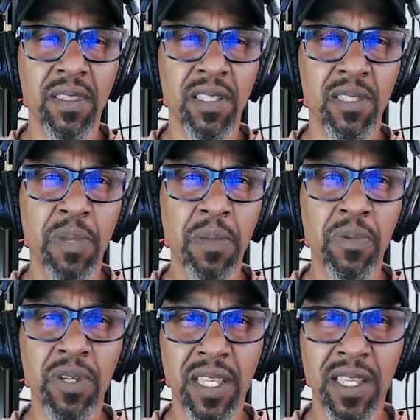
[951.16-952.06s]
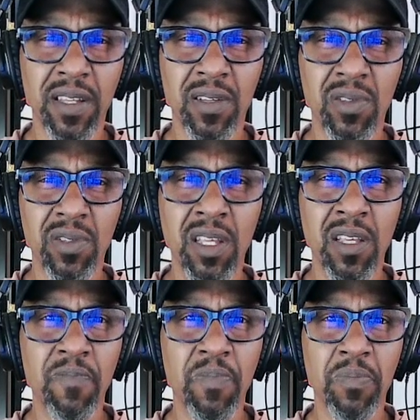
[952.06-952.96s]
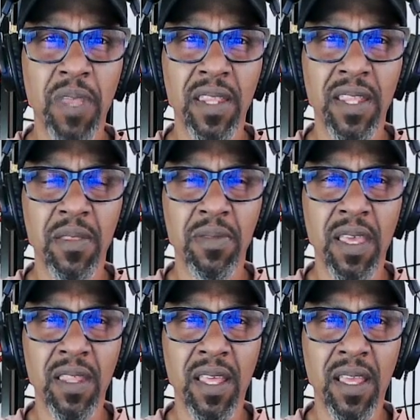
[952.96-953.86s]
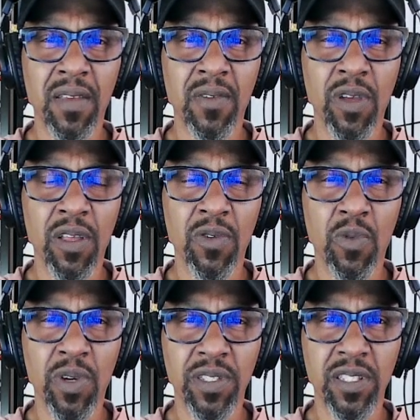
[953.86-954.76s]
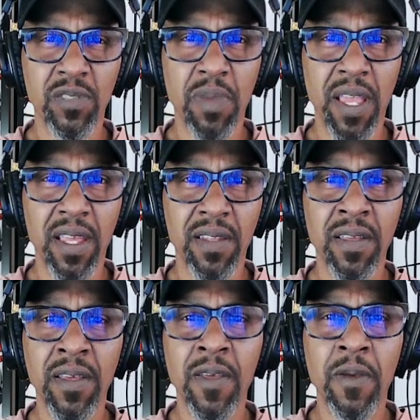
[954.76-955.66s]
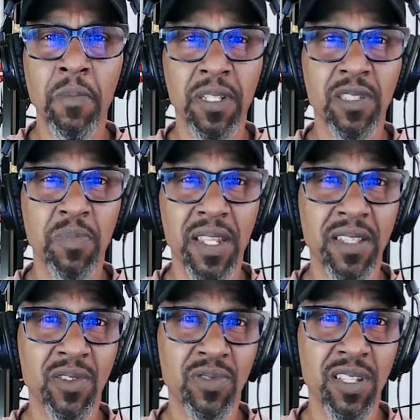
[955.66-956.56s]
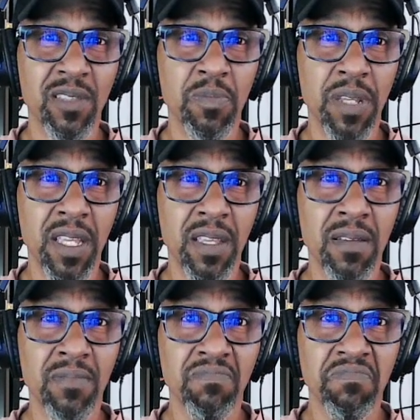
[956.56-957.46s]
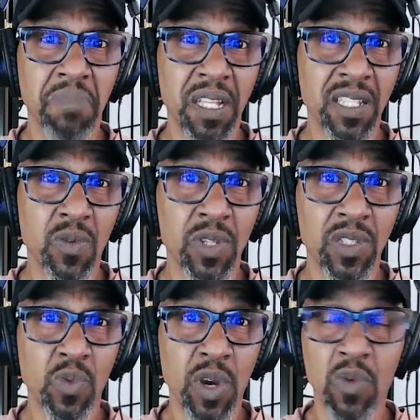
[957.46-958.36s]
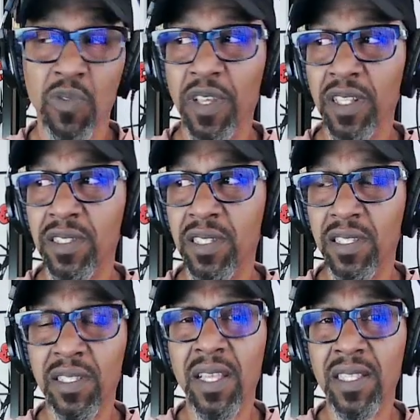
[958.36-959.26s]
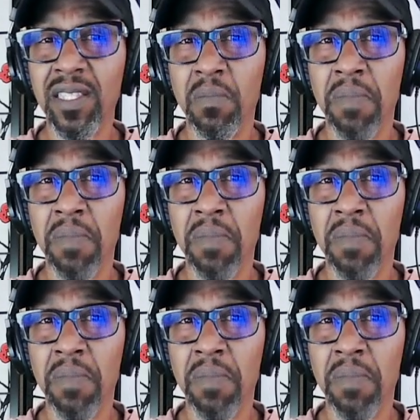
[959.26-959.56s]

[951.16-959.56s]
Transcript: these people got killed and they arrest this man, but this man, he turns out to be basically what's a werewolf. It's an